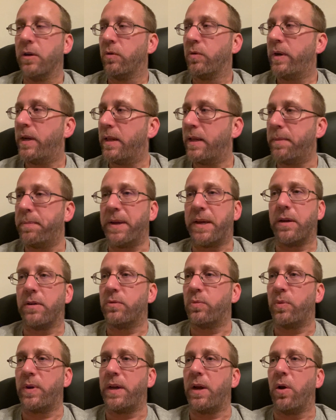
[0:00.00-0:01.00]
Really?
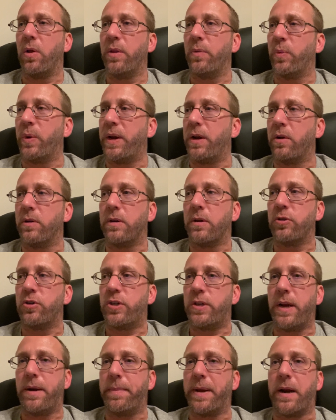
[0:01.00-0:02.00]
Because we don't know
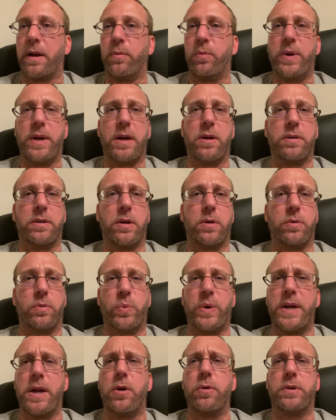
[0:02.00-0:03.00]
shit about it.
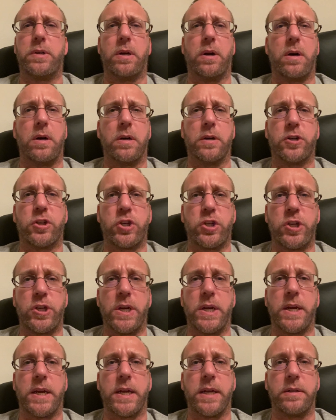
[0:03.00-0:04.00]
We know dog
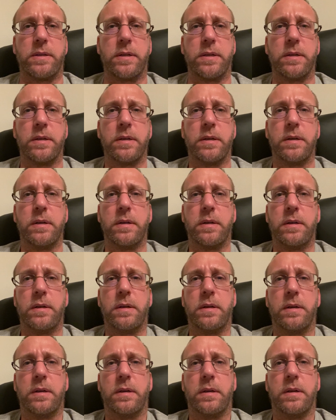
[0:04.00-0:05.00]
shit
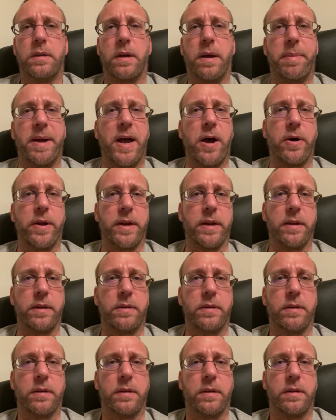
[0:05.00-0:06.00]
about it.